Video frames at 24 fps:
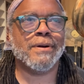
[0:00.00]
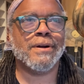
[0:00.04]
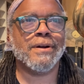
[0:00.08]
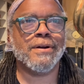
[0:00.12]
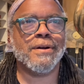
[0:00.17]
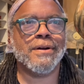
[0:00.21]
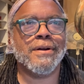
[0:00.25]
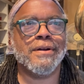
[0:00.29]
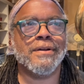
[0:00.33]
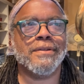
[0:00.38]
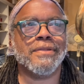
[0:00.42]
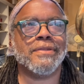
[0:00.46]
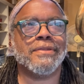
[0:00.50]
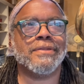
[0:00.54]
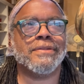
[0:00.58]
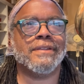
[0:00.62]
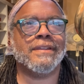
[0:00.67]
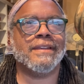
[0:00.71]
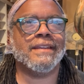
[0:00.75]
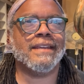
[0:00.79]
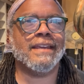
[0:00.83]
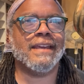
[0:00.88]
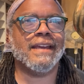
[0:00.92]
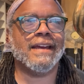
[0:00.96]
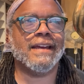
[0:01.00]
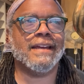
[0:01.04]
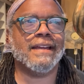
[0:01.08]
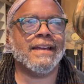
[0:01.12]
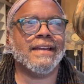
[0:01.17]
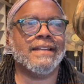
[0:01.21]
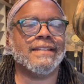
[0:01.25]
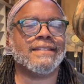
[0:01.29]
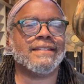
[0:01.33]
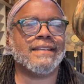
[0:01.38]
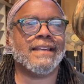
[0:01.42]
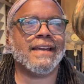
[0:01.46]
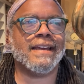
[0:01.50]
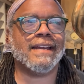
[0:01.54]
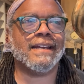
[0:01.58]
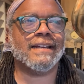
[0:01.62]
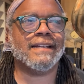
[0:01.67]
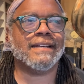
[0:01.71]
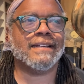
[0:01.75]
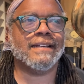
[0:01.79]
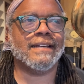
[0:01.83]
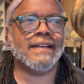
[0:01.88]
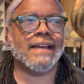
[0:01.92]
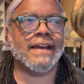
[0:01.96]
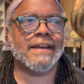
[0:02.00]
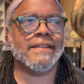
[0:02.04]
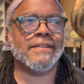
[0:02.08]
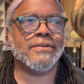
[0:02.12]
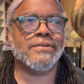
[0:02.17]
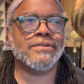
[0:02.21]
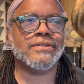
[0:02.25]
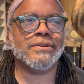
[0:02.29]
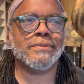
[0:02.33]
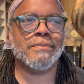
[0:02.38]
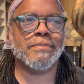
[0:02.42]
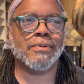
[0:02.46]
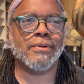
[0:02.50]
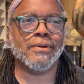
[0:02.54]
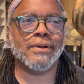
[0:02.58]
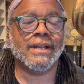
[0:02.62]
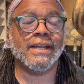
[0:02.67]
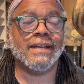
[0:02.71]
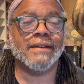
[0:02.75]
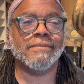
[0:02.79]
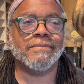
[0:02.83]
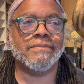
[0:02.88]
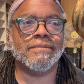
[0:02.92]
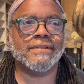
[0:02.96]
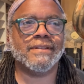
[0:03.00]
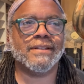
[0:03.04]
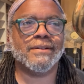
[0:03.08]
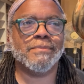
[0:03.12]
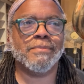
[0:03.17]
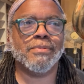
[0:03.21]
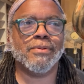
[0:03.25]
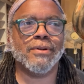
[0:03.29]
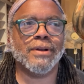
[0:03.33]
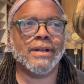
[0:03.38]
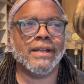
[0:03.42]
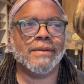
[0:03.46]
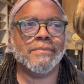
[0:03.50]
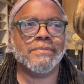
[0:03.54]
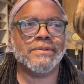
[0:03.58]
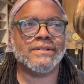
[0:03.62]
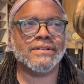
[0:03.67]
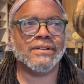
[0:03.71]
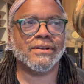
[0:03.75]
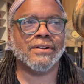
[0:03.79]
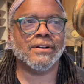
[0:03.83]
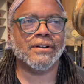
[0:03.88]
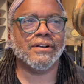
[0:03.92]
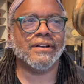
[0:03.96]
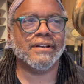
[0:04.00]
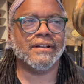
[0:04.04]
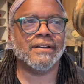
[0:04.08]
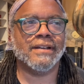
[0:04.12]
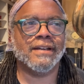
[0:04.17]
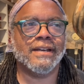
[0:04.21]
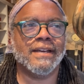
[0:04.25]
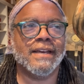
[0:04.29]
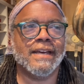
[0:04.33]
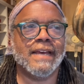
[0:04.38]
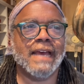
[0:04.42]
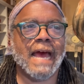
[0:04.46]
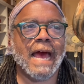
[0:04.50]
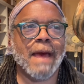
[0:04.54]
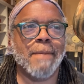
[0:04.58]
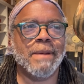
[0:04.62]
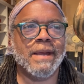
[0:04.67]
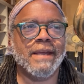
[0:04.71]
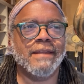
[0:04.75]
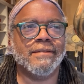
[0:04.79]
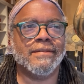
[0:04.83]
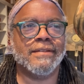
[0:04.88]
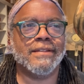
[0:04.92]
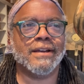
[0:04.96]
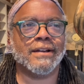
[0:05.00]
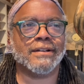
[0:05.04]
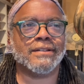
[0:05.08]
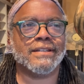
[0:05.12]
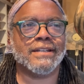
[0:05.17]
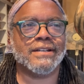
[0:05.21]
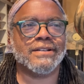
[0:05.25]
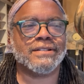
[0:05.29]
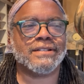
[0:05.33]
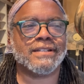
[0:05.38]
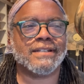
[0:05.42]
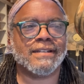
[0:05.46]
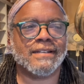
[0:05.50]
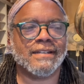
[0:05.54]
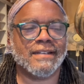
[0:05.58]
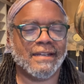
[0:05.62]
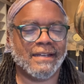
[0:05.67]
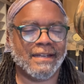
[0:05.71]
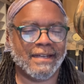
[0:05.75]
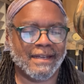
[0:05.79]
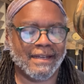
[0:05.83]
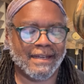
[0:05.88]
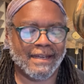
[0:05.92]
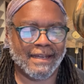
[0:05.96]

birth yeah it's like yeah those are pretty they're pretty absurd i mean there's it's the cornerstone